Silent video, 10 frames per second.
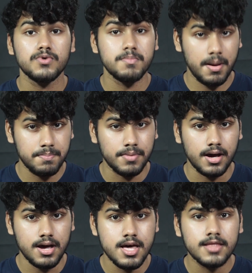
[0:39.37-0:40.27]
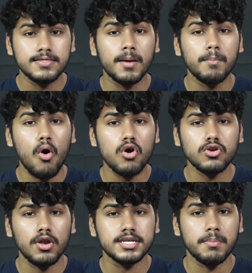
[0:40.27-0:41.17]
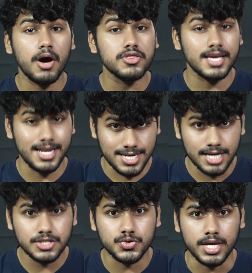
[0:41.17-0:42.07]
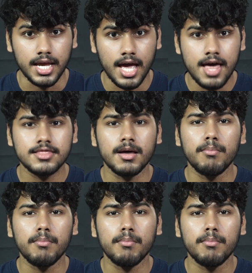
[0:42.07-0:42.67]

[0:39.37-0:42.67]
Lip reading: Remember, the more knowledge about the industry,